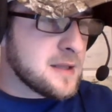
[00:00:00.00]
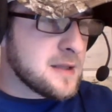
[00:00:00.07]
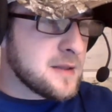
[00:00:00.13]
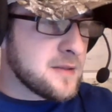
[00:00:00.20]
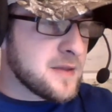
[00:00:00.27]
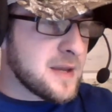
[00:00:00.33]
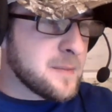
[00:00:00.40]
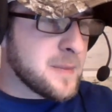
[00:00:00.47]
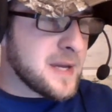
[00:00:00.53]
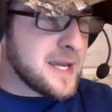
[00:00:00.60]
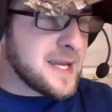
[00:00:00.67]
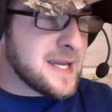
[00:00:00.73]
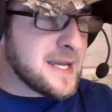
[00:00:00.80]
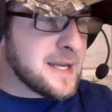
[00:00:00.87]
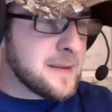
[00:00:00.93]
they
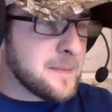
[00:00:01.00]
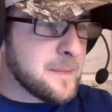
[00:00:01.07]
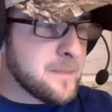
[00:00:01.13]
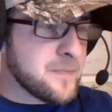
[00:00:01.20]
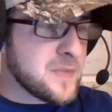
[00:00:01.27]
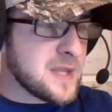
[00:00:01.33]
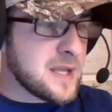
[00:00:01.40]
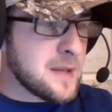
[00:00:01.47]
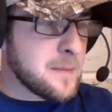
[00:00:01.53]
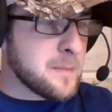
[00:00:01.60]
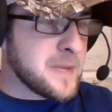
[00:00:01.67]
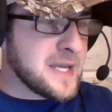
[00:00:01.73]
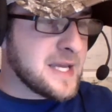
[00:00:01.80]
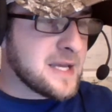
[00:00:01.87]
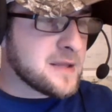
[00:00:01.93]
may
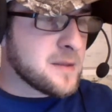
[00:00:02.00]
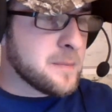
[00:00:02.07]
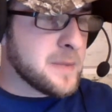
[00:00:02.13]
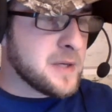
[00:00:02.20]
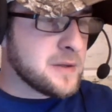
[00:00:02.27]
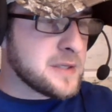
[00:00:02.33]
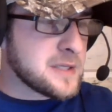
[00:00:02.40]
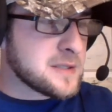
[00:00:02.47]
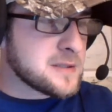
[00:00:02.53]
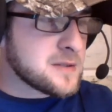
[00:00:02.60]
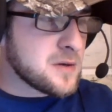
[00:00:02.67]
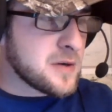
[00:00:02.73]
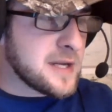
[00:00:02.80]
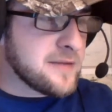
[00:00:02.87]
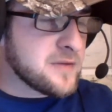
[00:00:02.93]
be in the millions
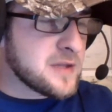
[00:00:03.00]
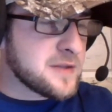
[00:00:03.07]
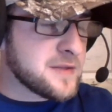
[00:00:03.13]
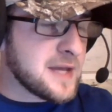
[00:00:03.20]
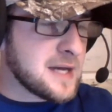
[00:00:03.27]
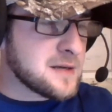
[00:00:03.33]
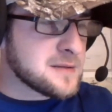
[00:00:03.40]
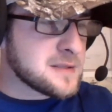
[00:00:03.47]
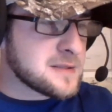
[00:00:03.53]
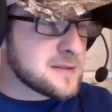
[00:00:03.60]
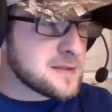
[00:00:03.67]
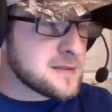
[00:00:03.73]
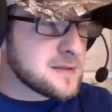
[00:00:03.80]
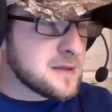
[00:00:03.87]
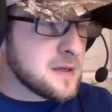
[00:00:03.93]
or even the
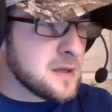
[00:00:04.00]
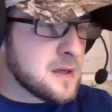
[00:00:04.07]
thousands.